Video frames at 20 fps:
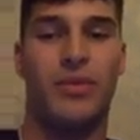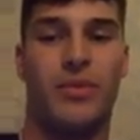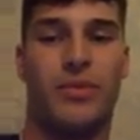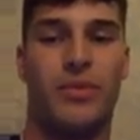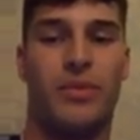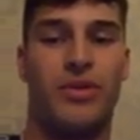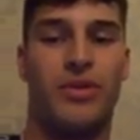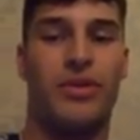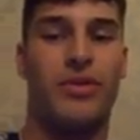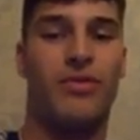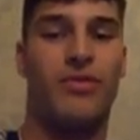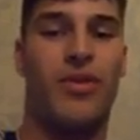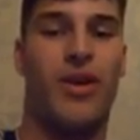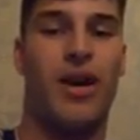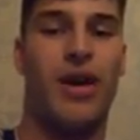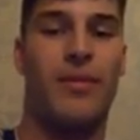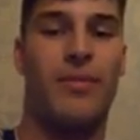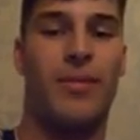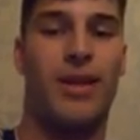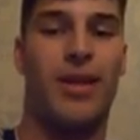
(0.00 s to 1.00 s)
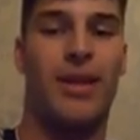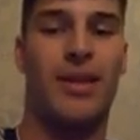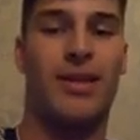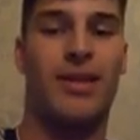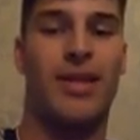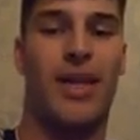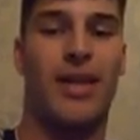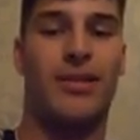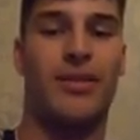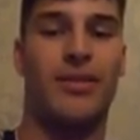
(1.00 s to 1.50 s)
Would you write me a
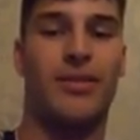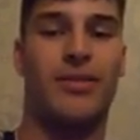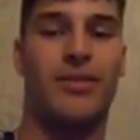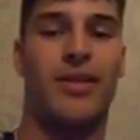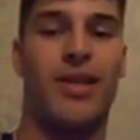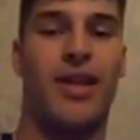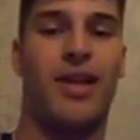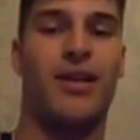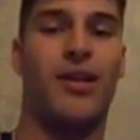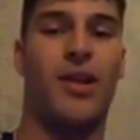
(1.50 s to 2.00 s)
tattoo saying